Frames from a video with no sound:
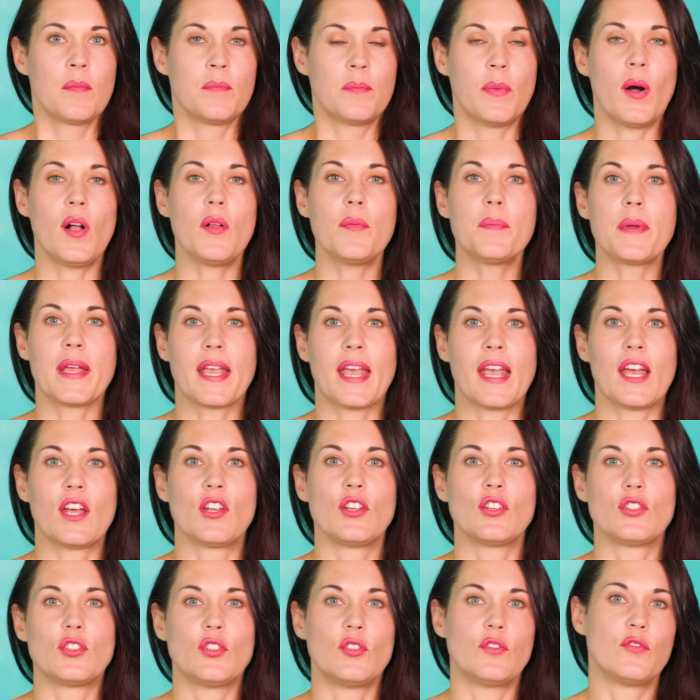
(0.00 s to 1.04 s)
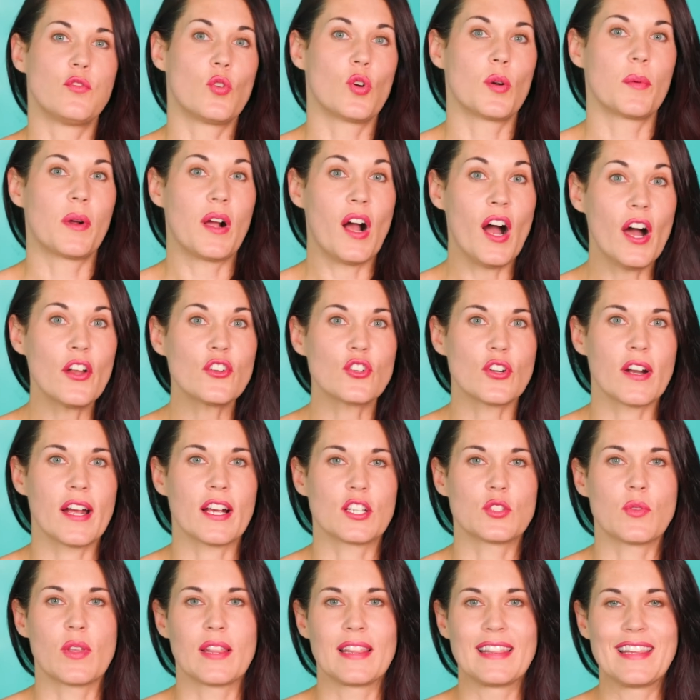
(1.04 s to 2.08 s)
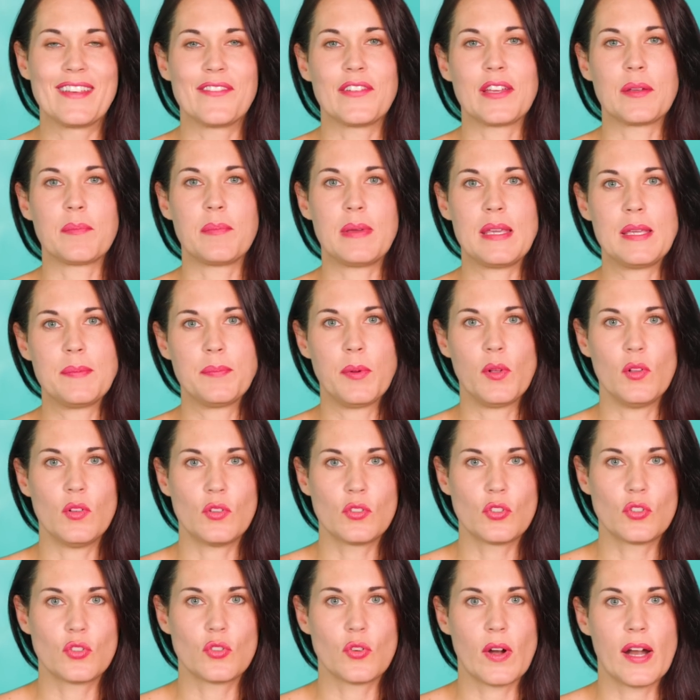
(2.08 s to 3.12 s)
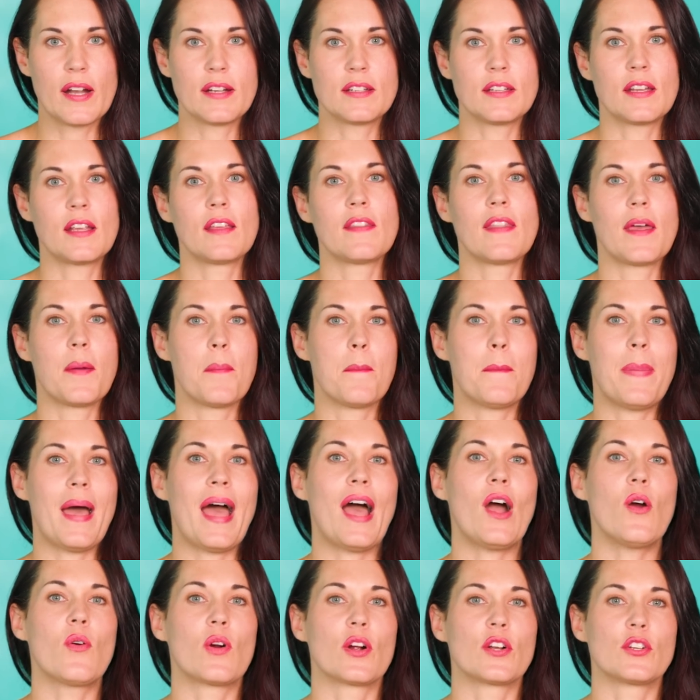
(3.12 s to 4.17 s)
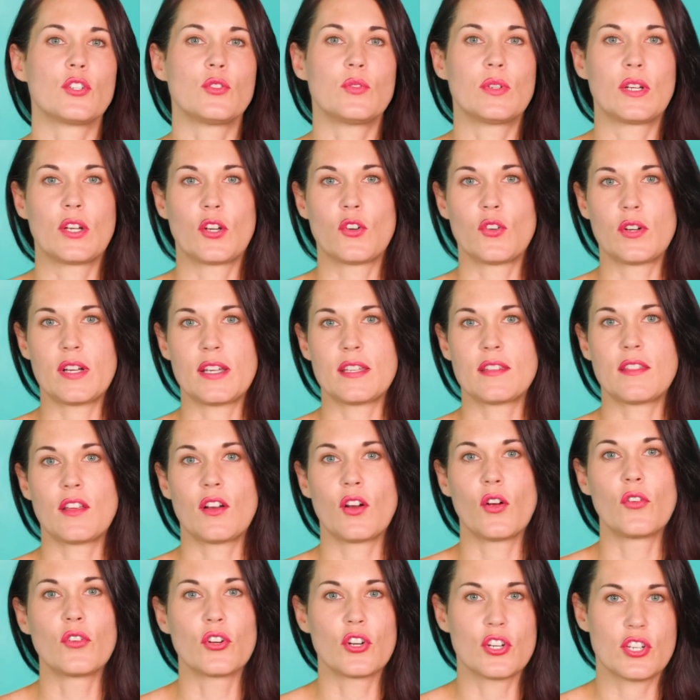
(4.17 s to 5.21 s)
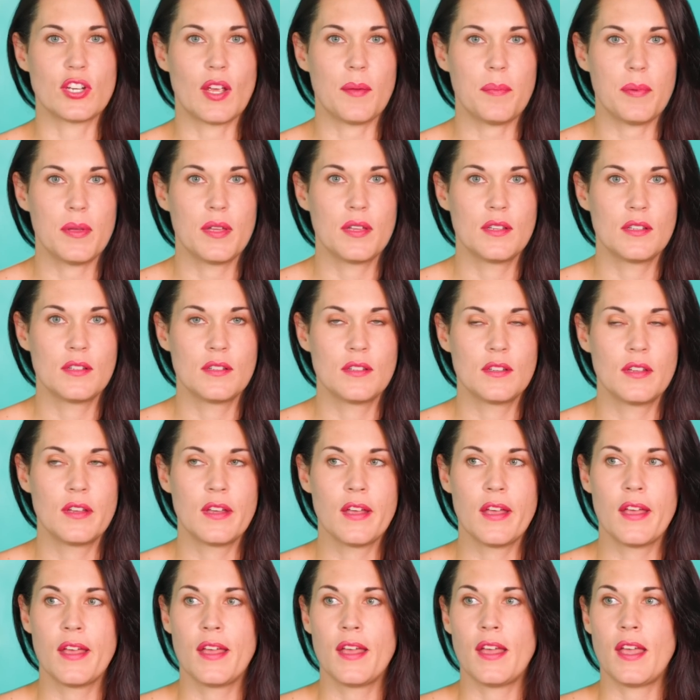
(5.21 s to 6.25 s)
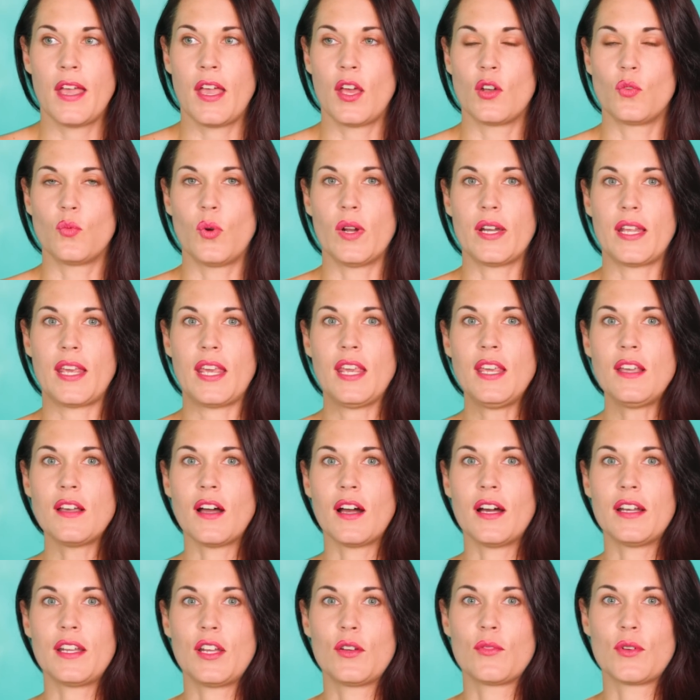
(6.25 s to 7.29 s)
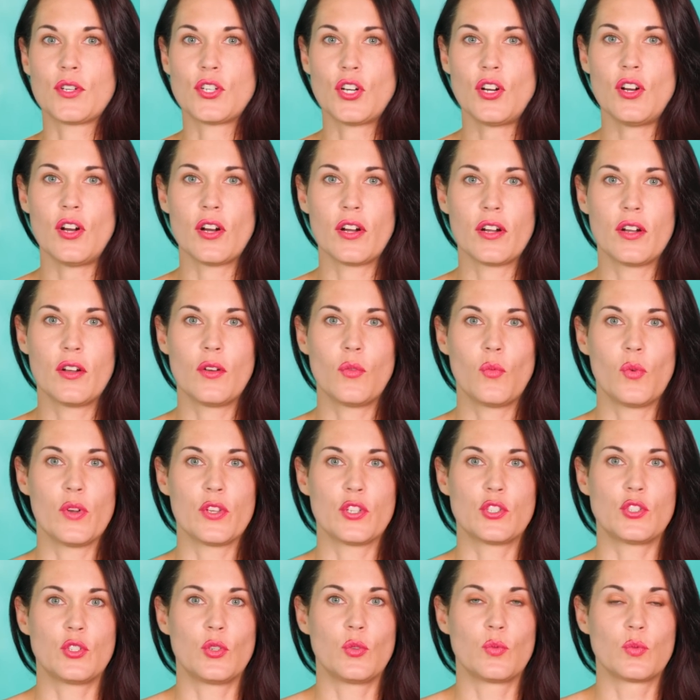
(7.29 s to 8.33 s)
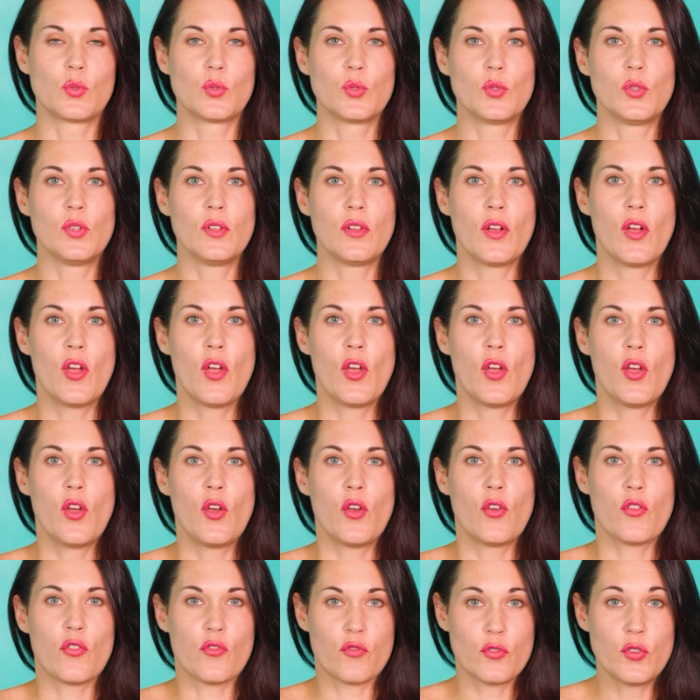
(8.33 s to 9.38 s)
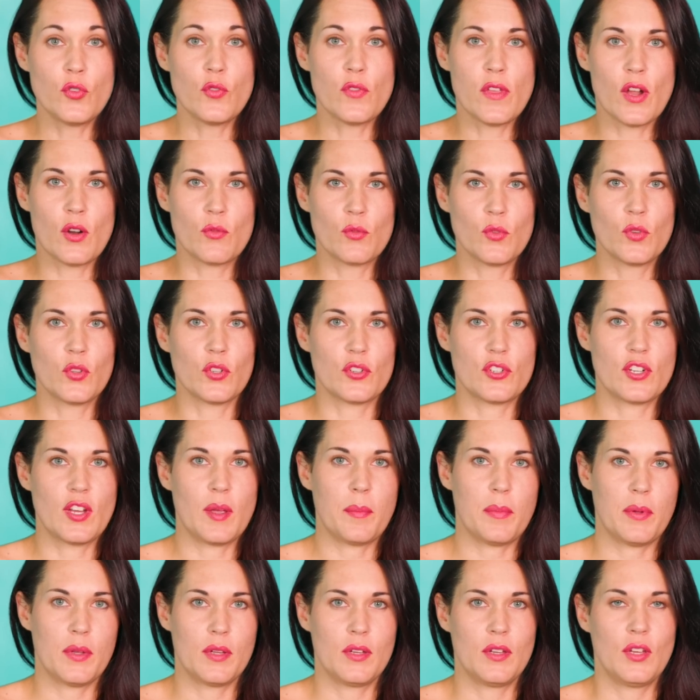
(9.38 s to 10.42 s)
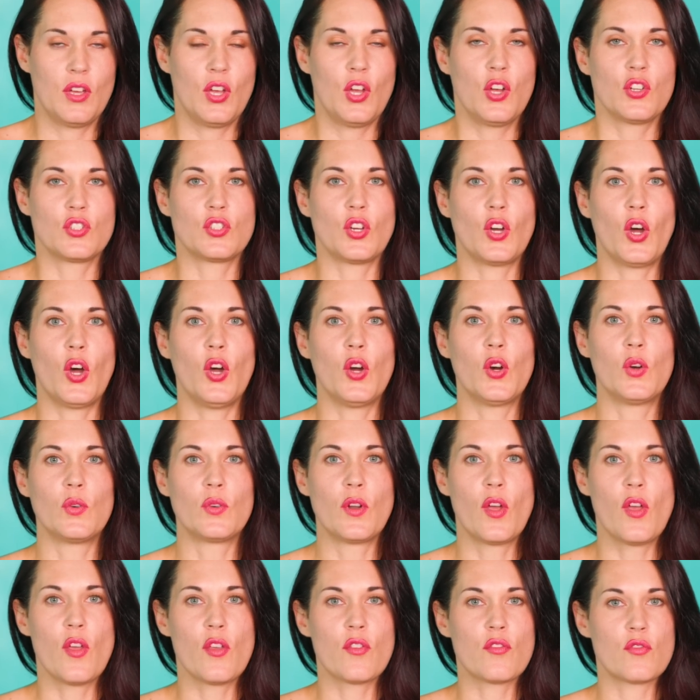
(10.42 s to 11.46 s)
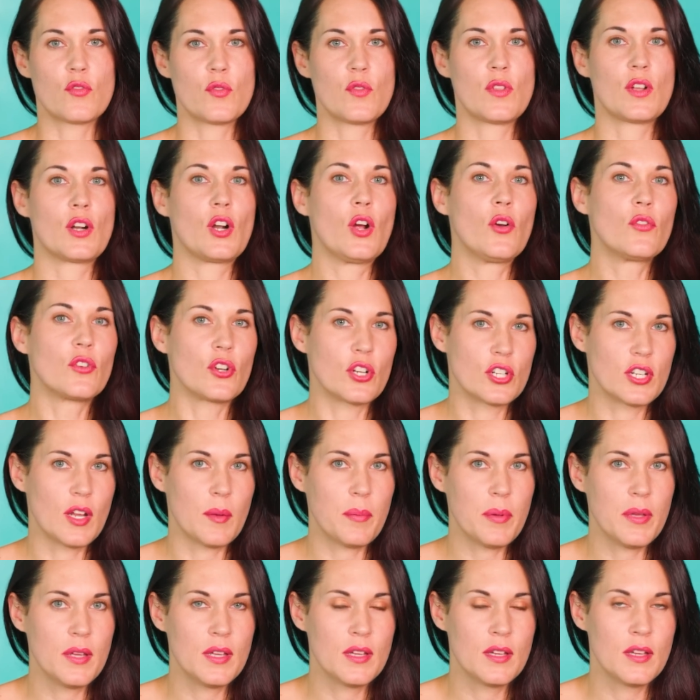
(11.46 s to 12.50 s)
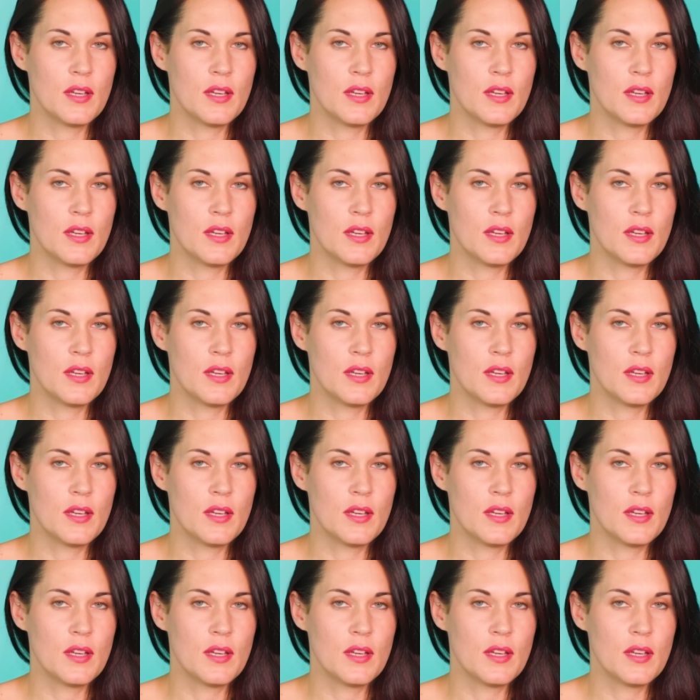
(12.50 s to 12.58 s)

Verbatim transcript: Baal began to form contracts with living people, granting them power to increase their ownership. And what he got in return was to rule through their rulership, to own through their ownership,